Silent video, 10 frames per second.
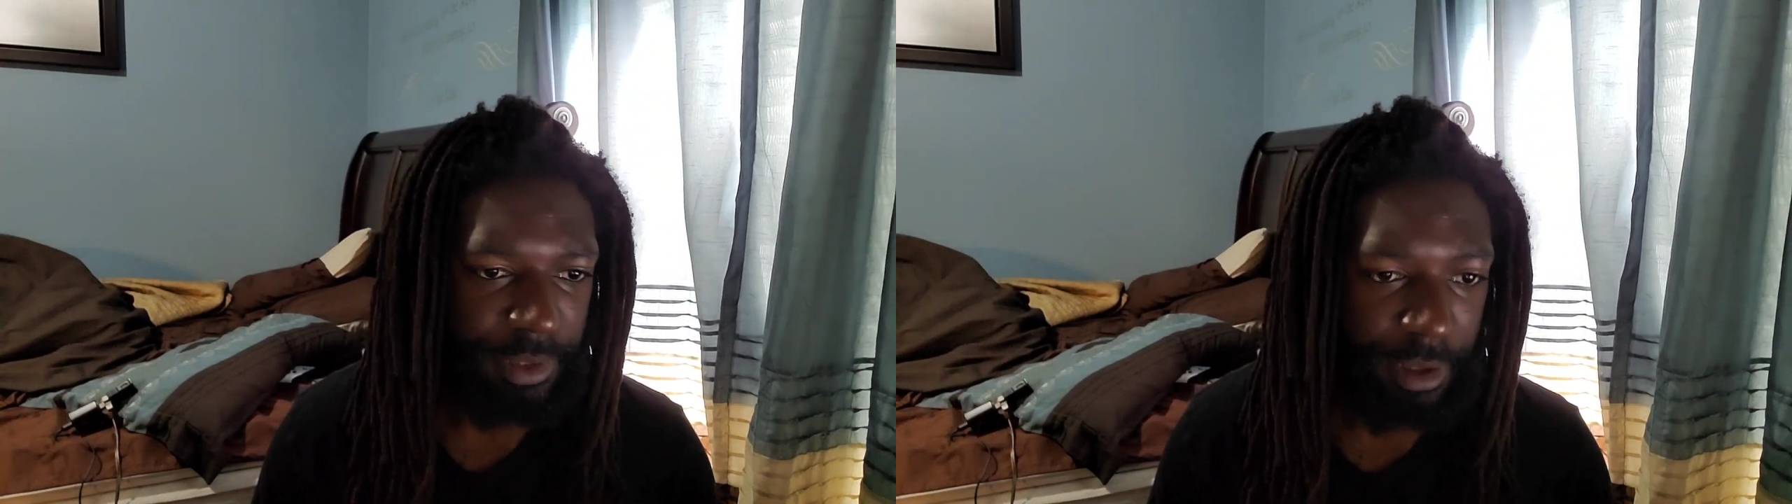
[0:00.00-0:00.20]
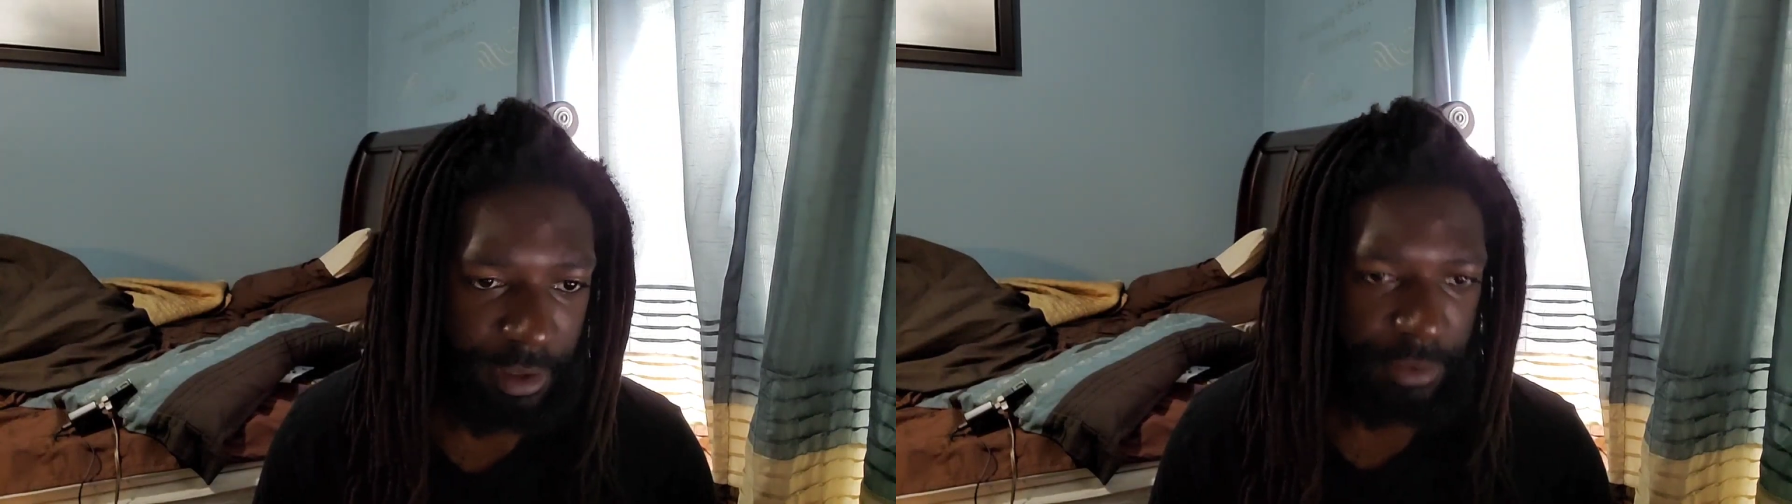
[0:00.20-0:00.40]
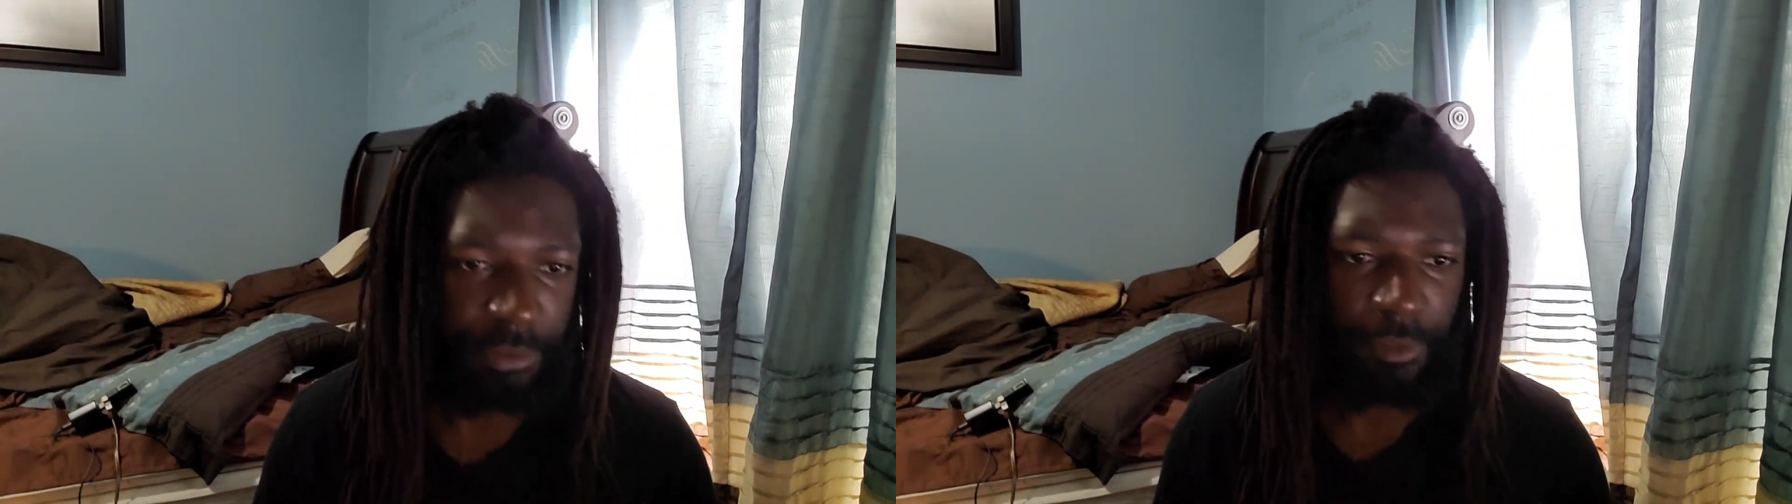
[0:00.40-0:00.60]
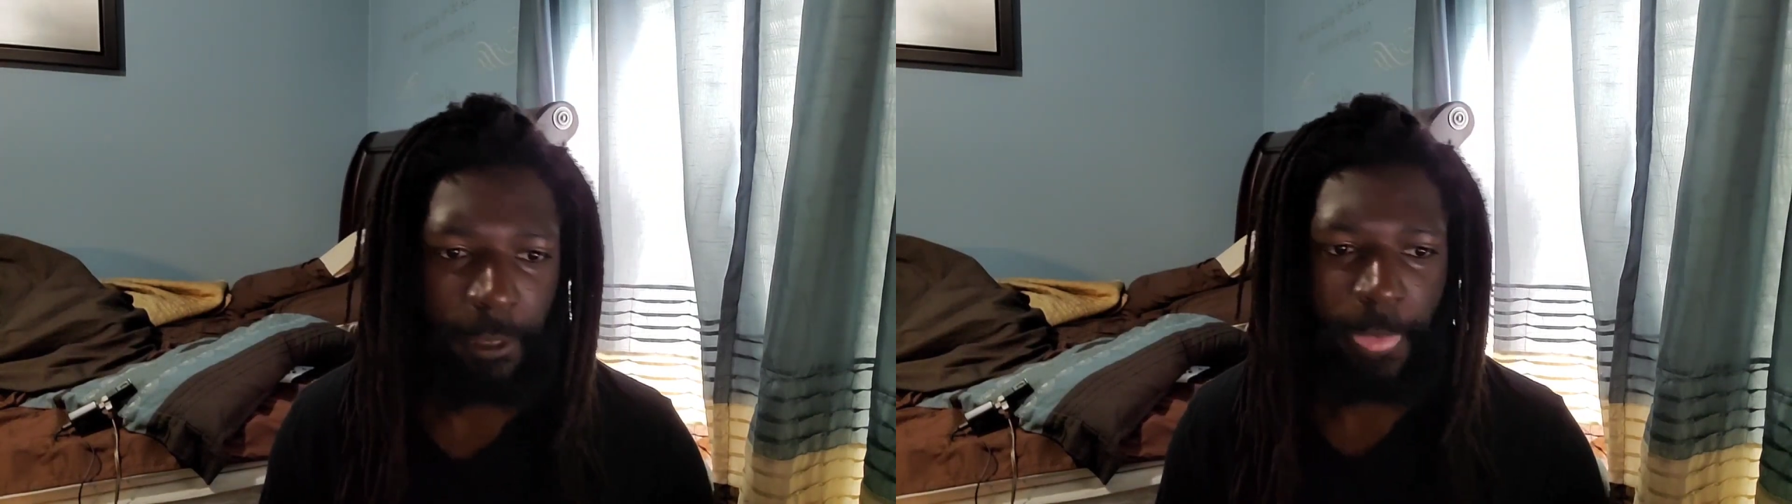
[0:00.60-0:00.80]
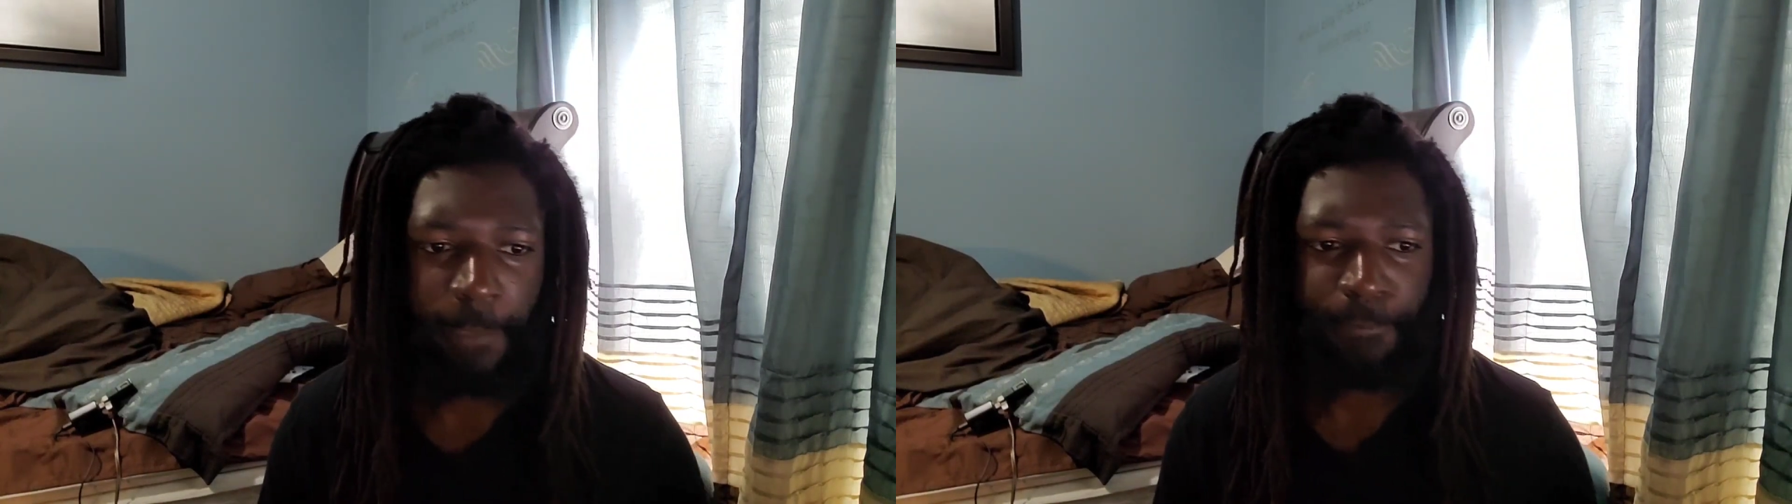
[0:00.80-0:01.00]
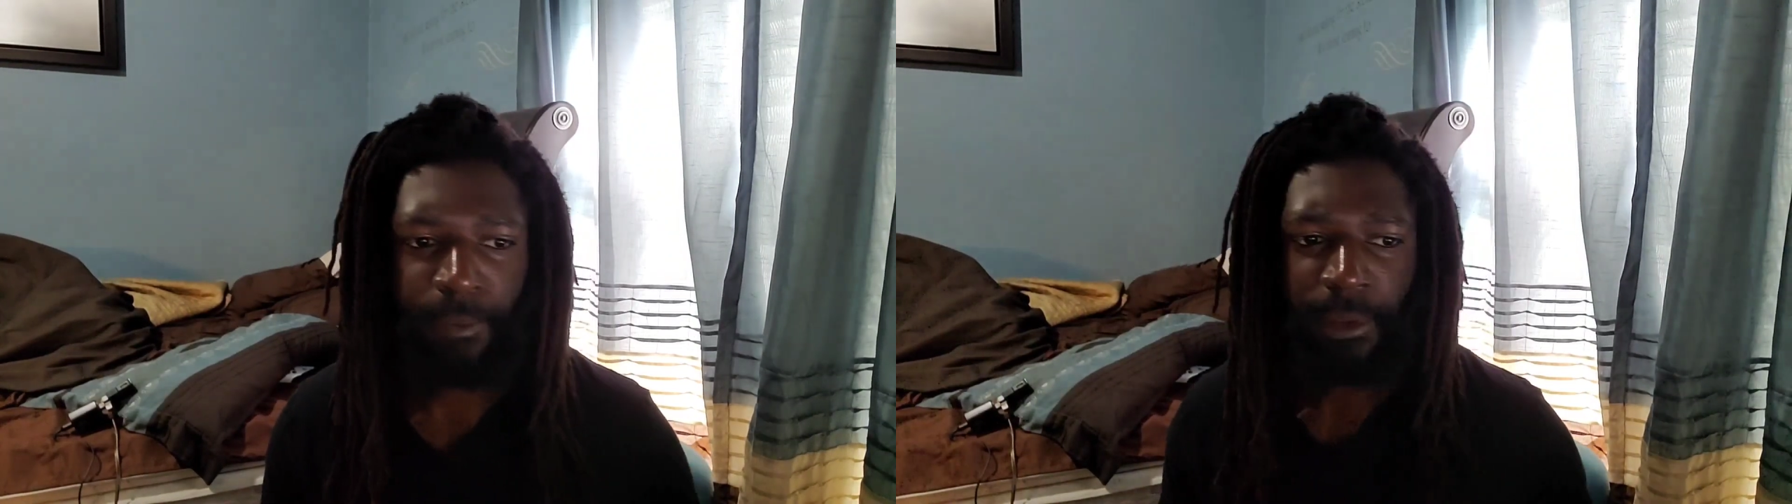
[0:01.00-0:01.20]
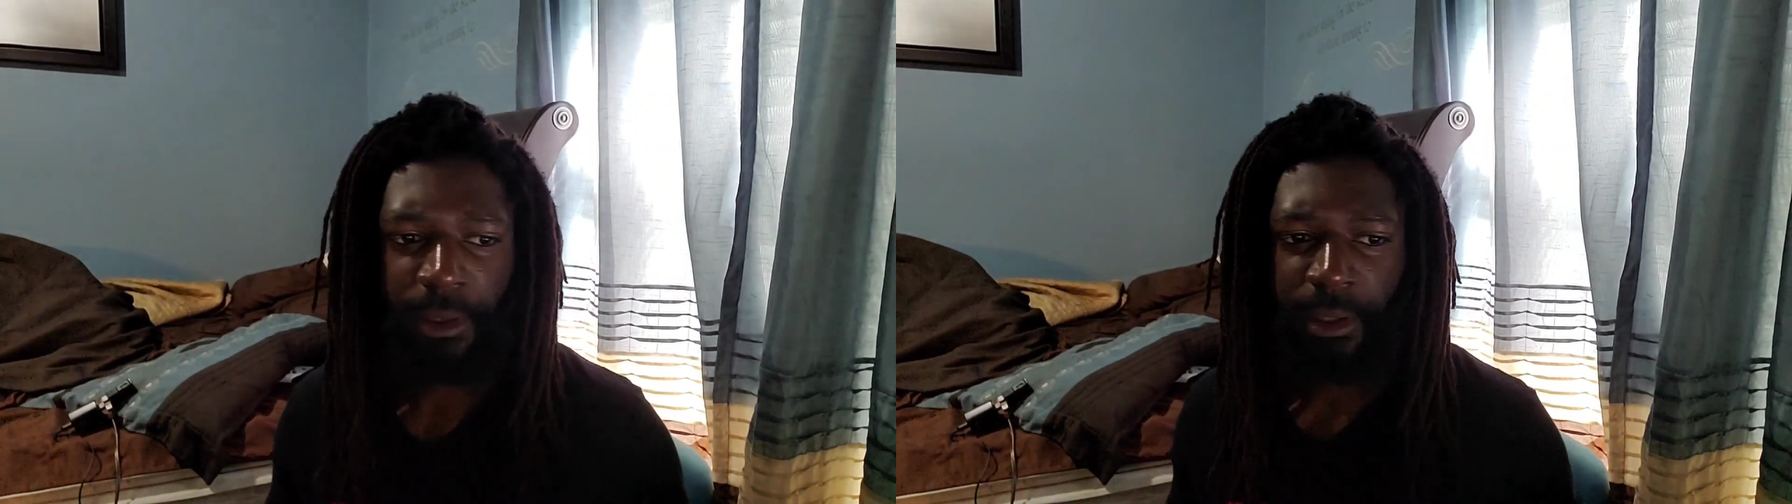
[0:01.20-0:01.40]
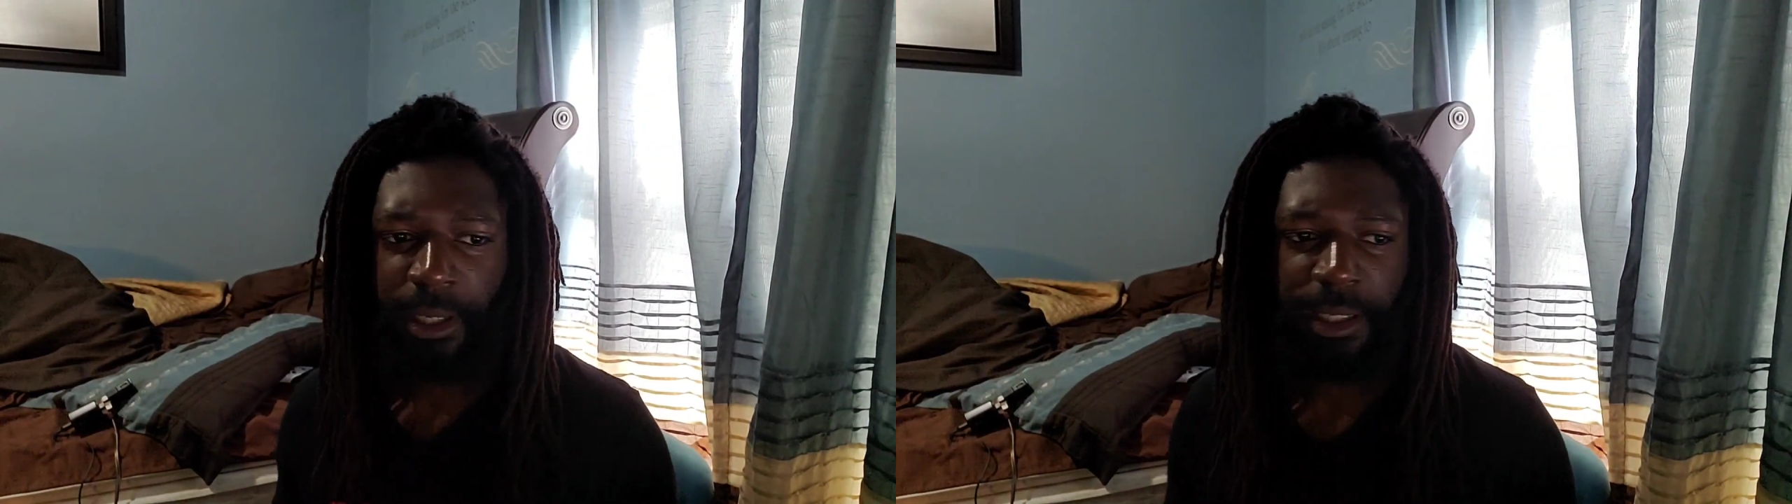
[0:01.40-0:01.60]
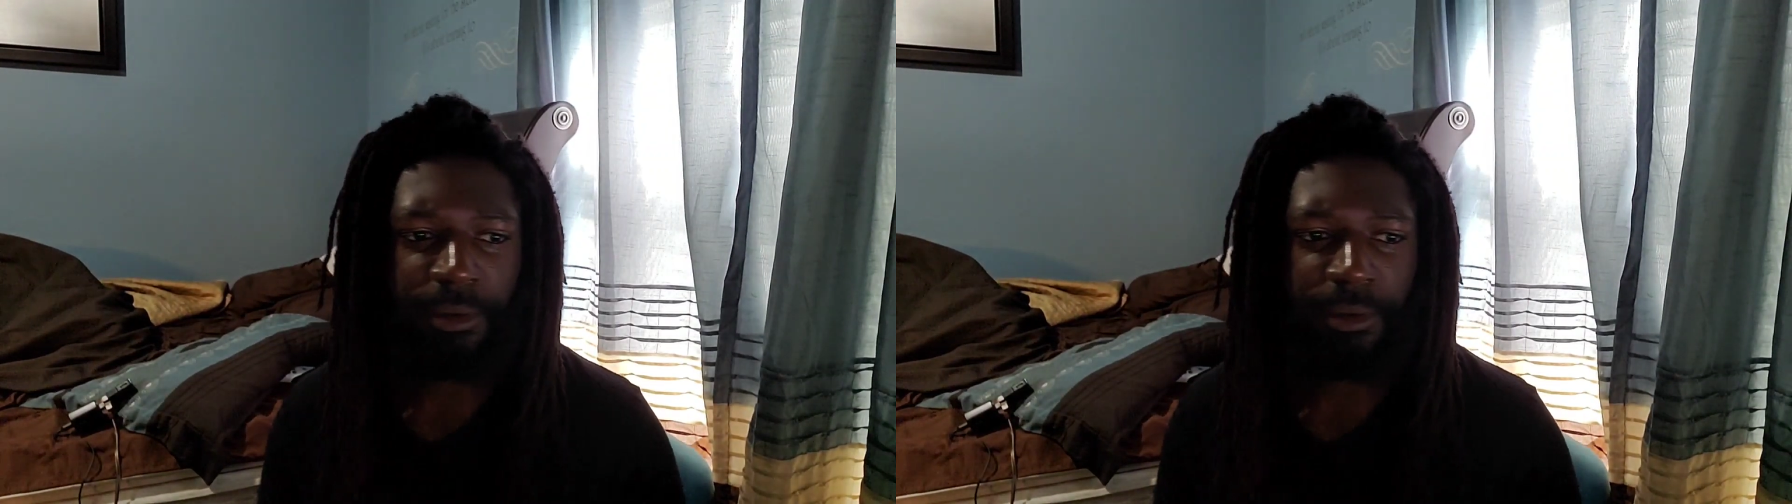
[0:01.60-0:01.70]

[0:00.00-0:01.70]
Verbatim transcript: the article. All right,